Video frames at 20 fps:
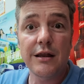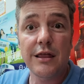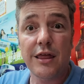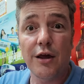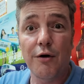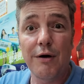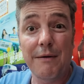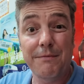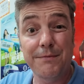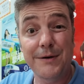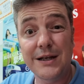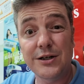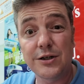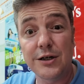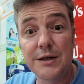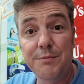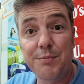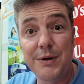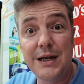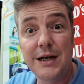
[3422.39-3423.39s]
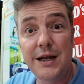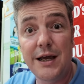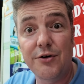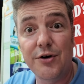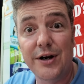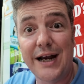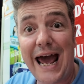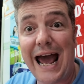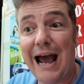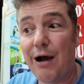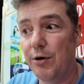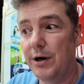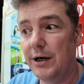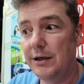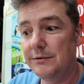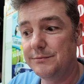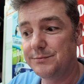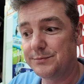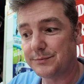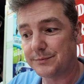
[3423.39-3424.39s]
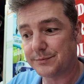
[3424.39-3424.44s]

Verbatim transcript: So I've literally been here an hour.